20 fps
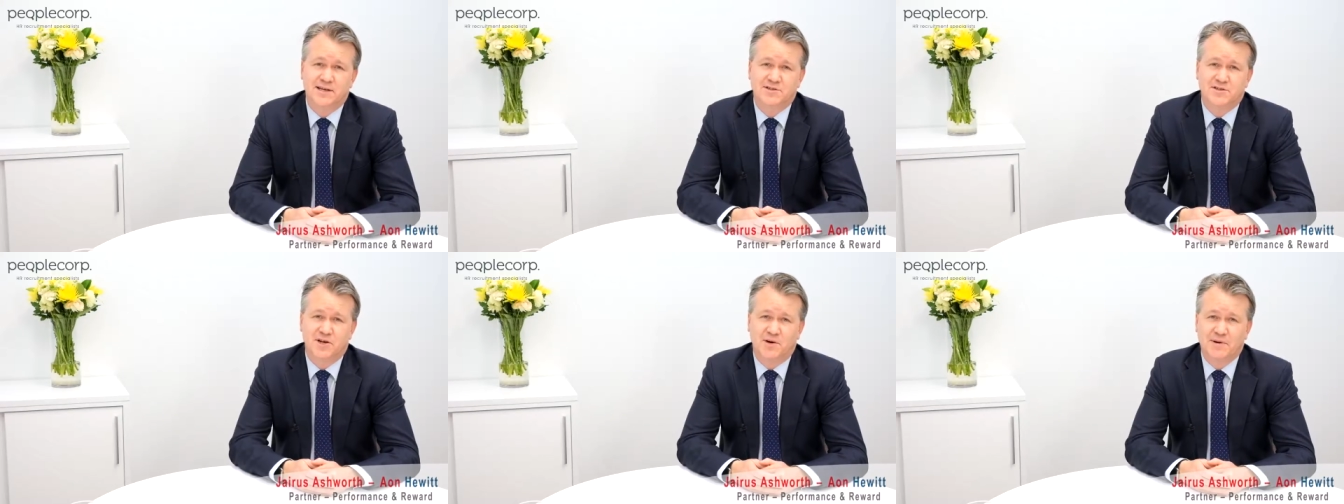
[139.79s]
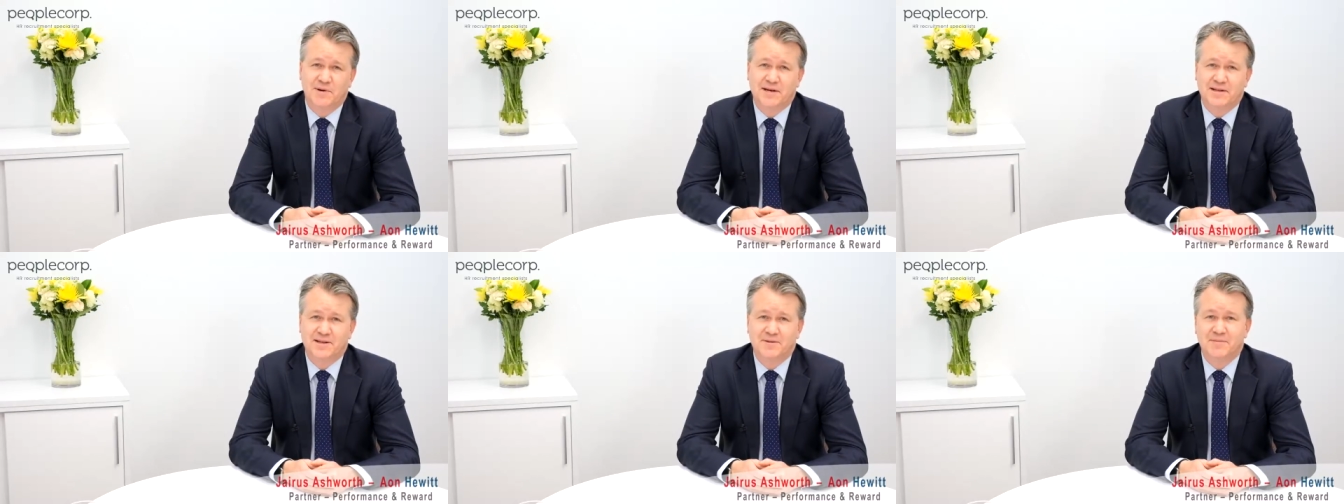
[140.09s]
job
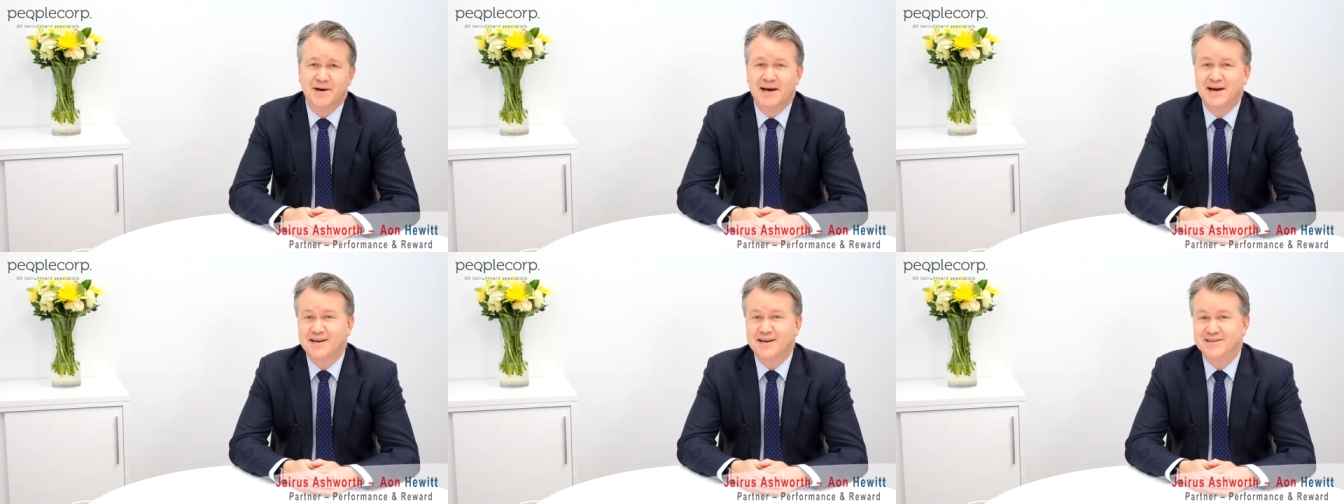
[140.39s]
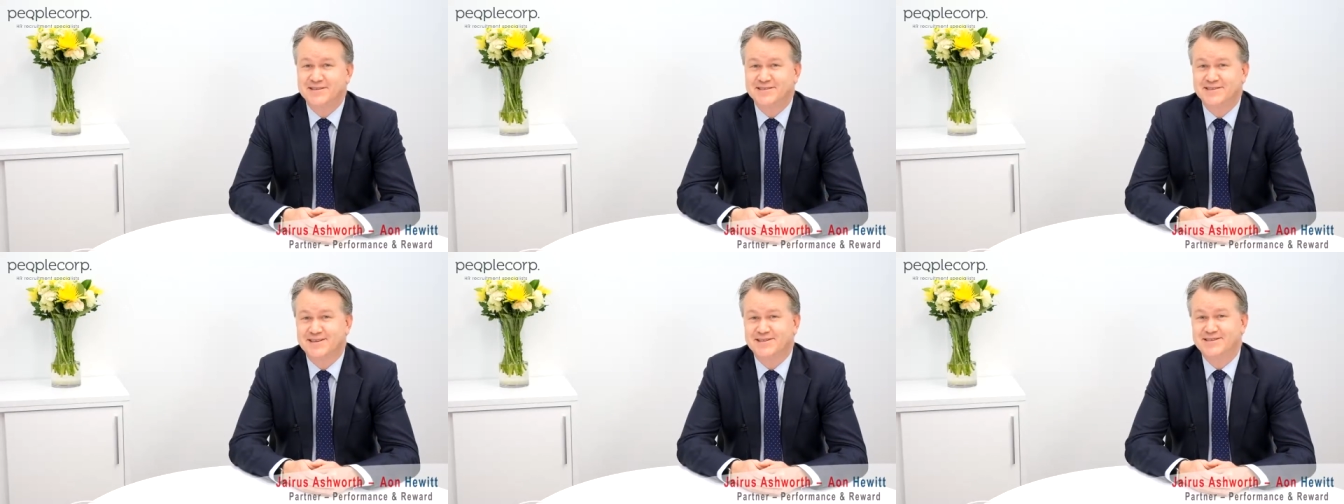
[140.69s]
out in the market
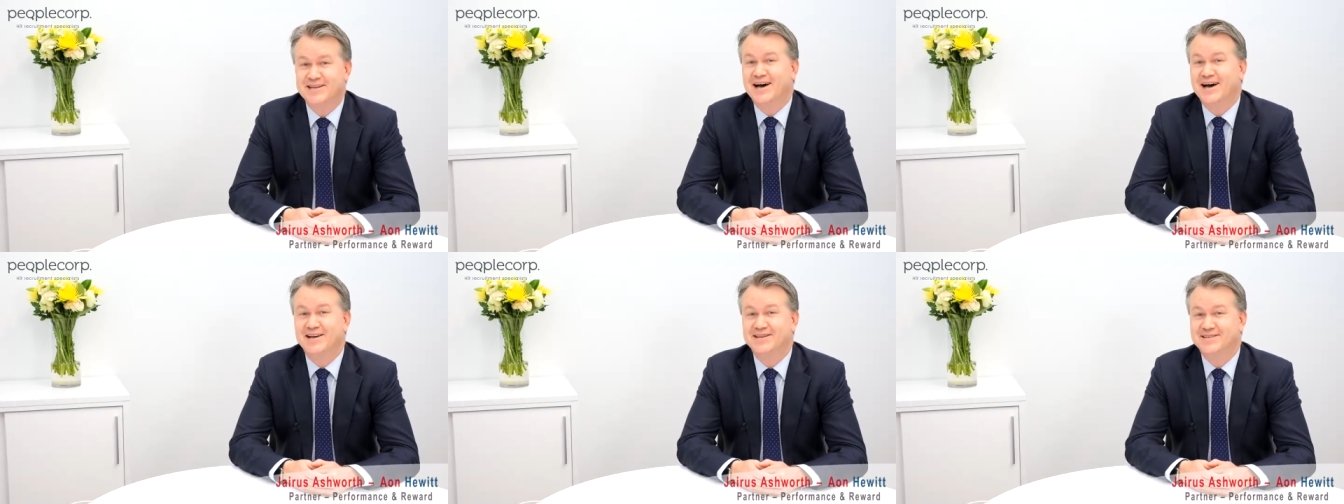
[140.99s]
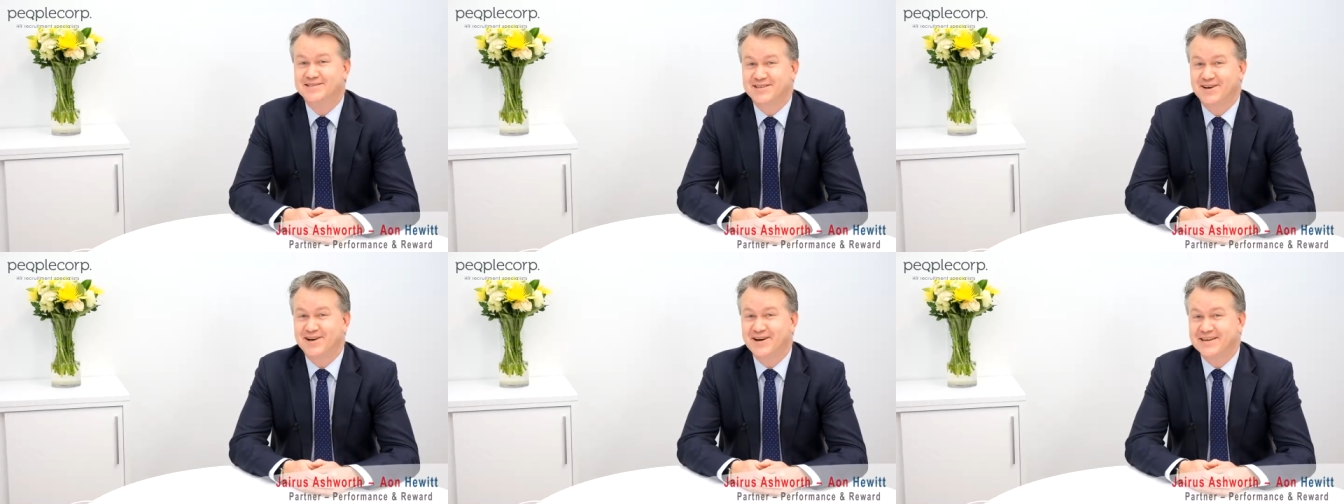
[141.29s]
is the data
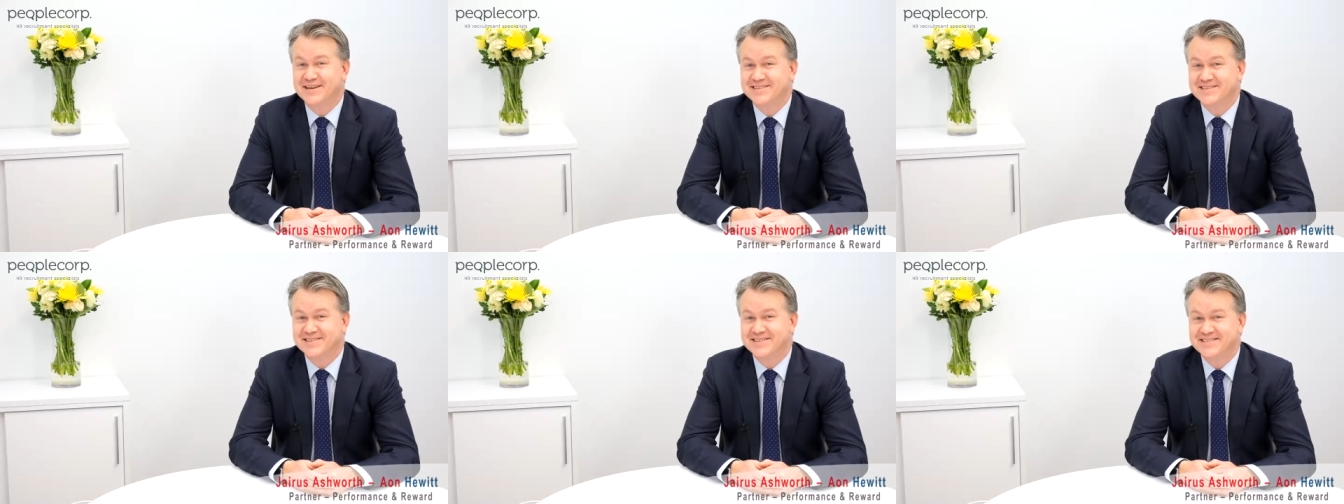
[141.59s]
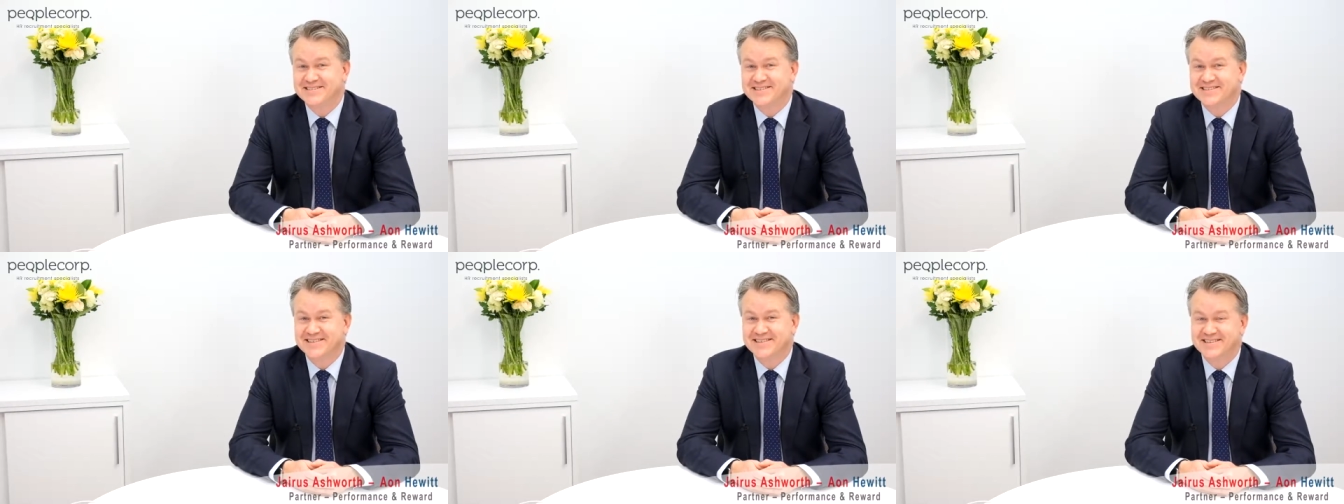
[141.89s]

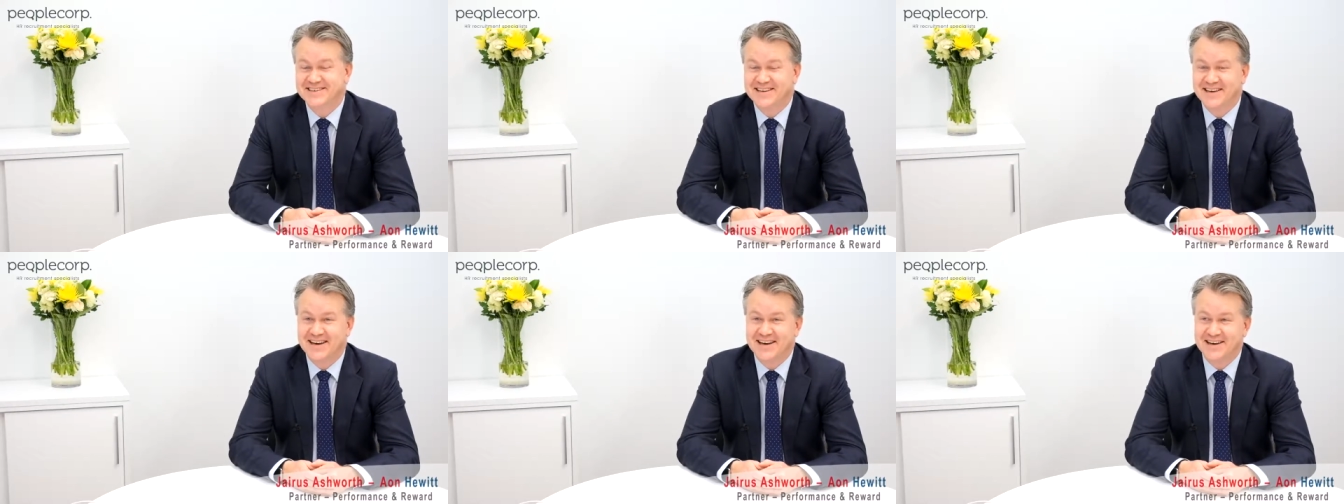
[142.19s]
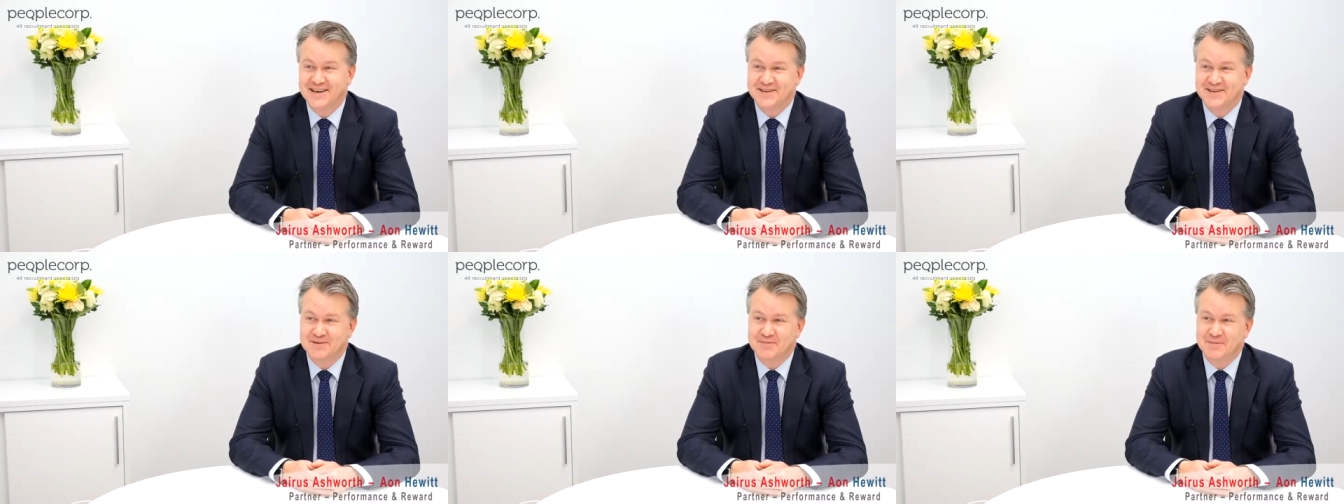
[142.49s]
scientist uh,
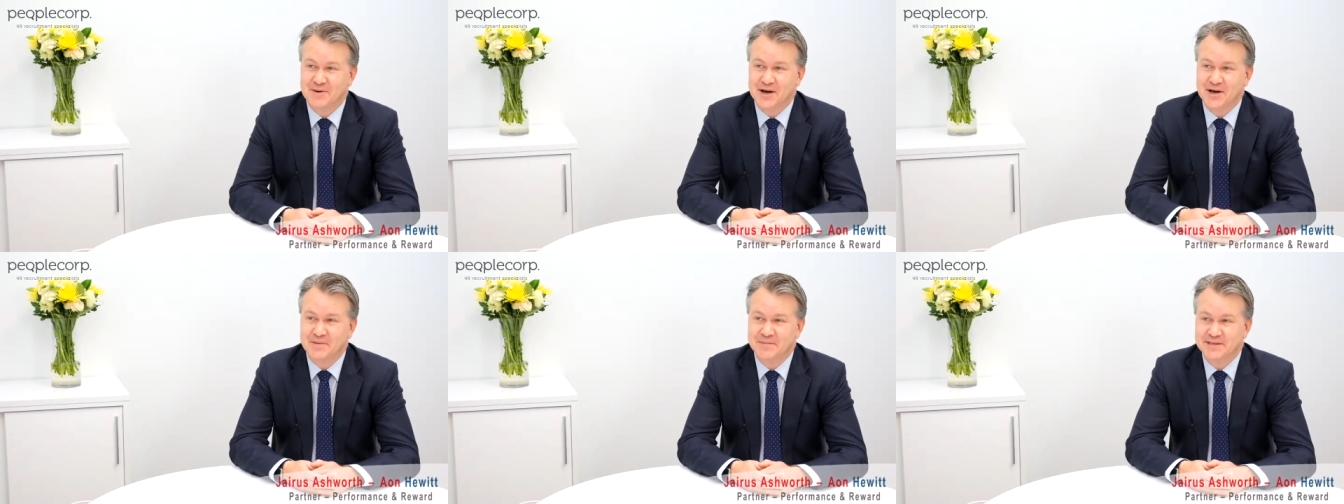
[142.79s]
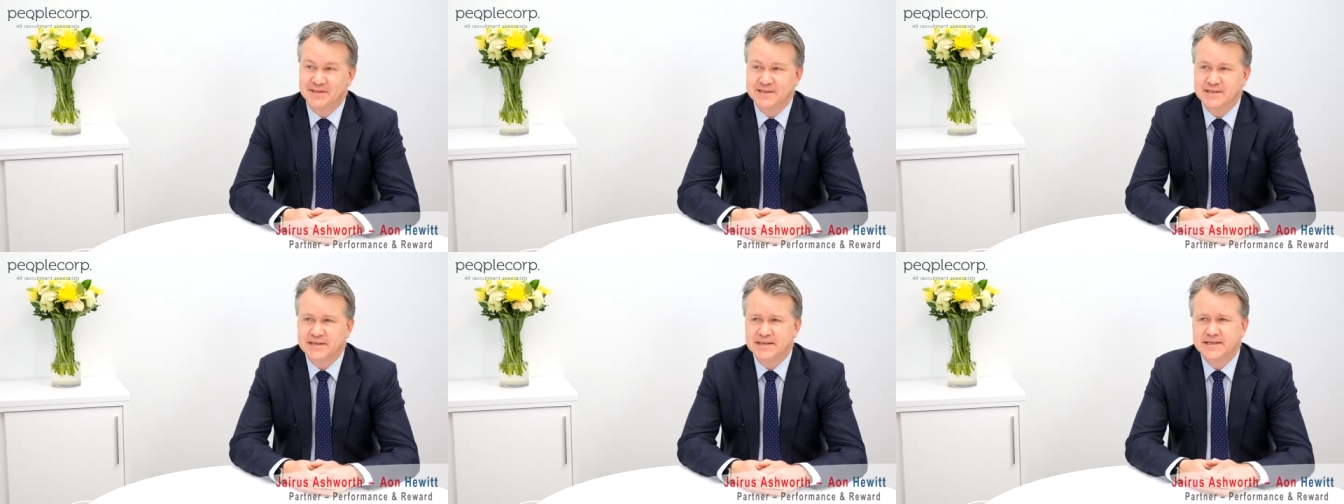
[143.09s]
at the
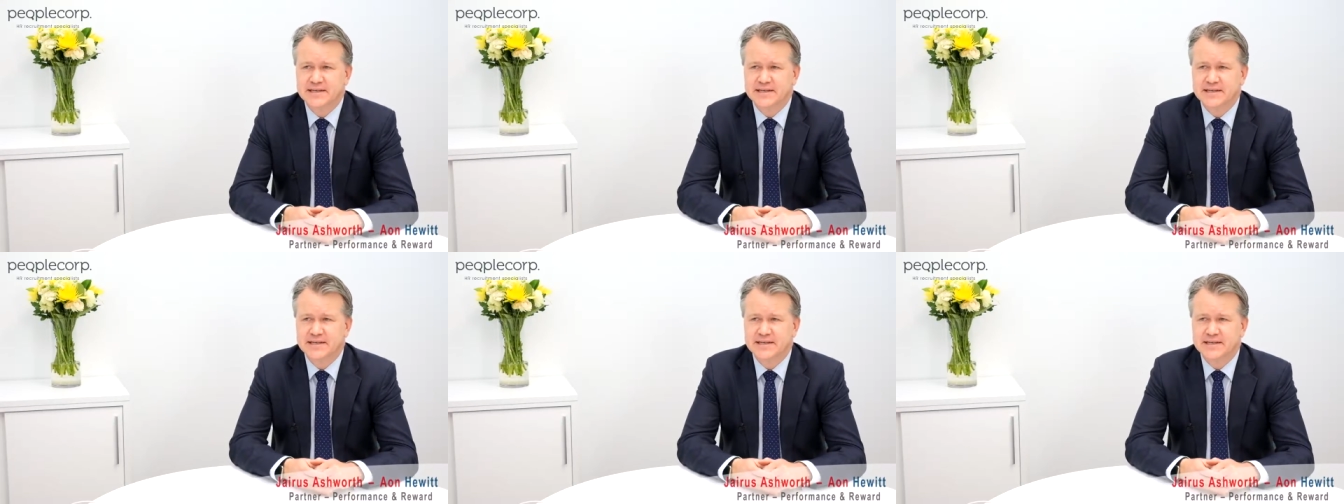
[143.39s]
moment.